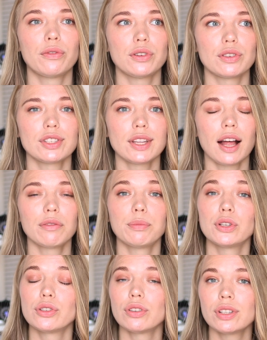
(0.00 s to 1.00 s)
of yourself.
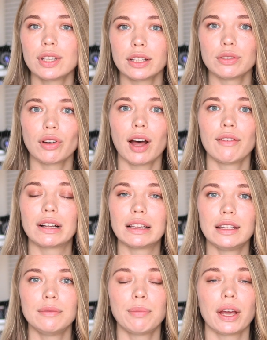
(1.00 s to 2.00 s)
Make sure that you have a clean